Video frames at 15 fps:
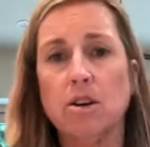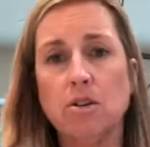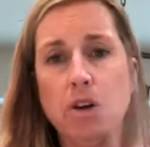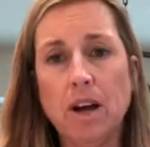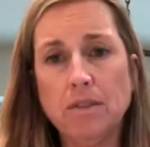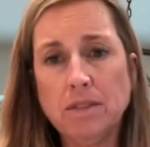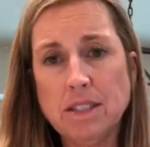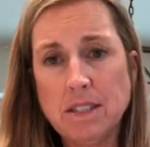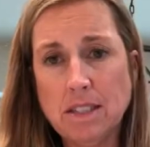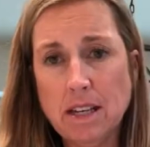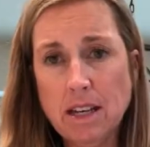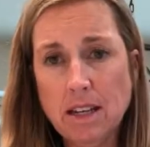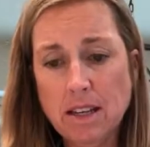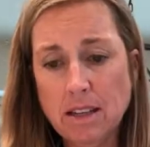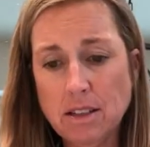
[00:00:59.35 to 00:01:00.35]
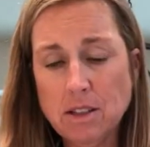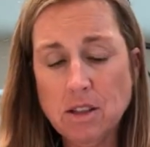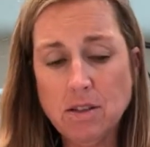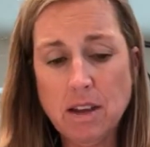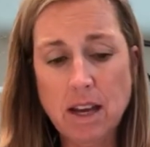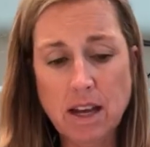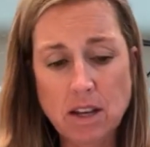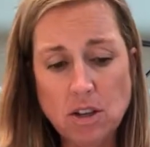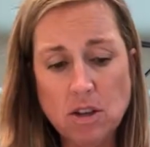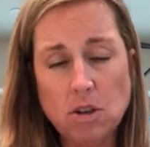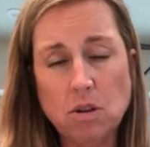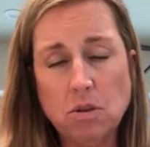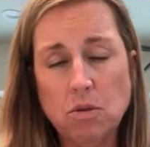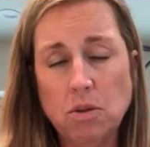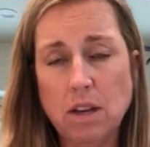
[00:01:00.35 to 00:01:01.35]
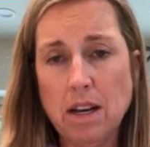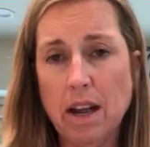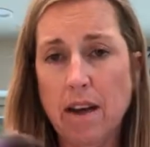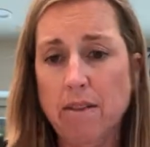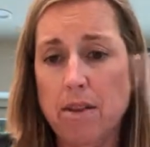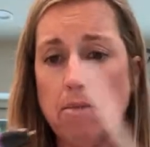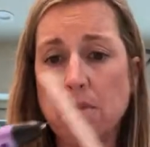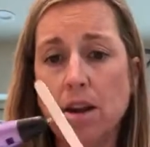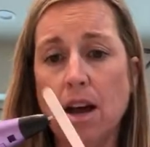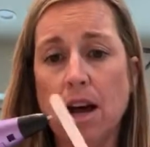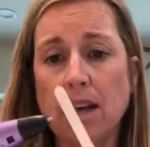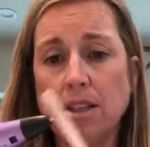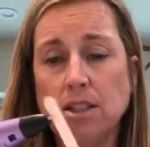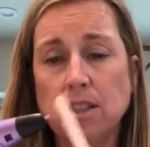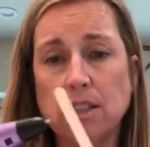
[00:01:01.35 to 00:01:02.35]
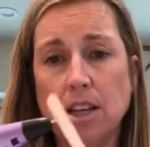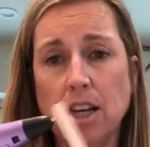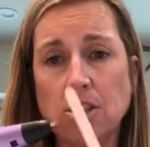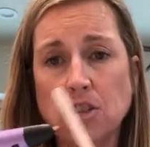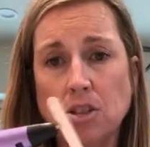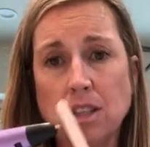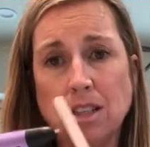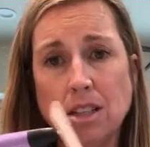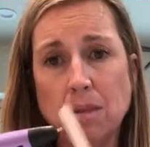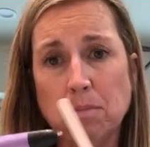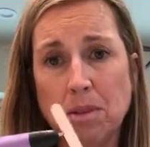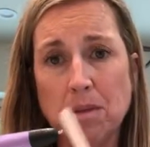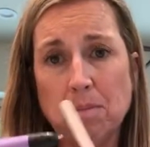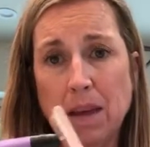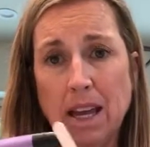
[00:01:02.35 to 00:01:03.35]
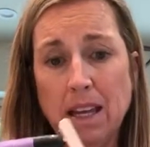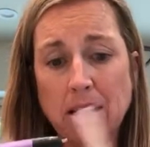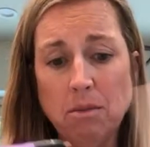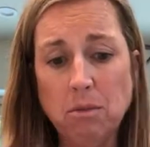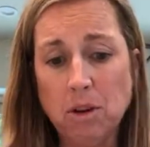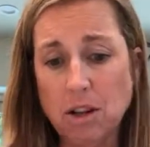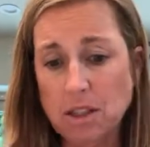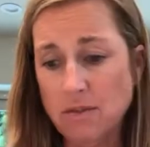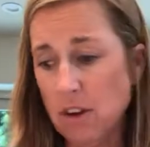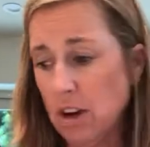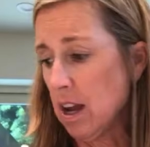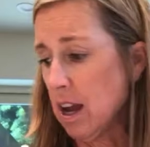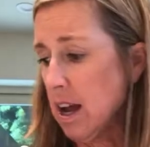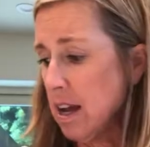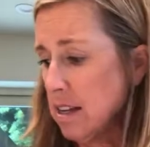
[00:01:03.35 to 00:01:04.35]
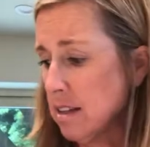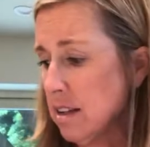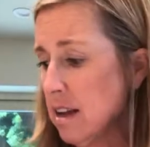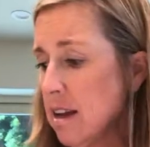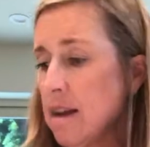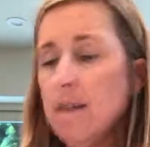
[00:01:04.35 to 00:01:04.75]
craft stick so that you can have them not touch the tip of the pen where it's hot.